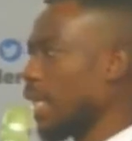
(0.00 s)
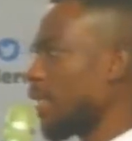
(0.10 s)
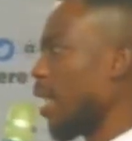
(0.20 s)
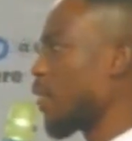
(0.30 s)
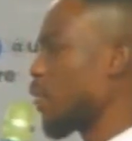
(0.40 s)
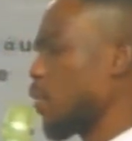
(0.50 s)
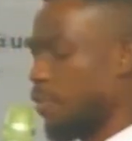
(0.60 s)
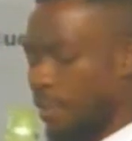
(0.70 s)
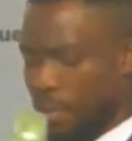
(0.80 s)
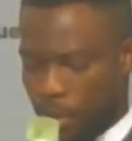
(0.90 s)
text
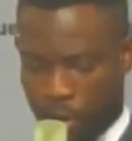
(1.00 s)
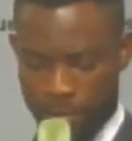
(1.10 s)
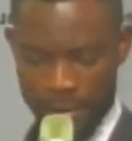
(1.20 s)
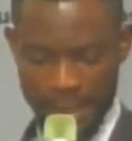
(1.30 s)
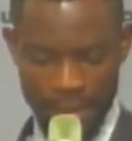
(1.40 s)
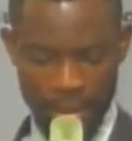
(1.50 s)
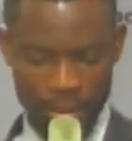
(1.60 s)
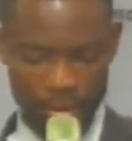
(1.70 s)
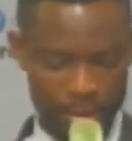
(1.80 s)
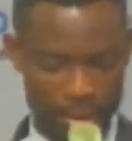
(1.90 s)
from the book of
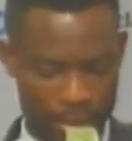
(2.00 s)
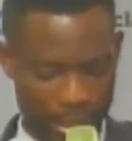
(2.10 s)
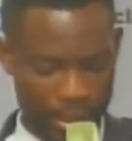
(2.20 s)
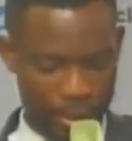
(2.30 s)
Daniel, Daniel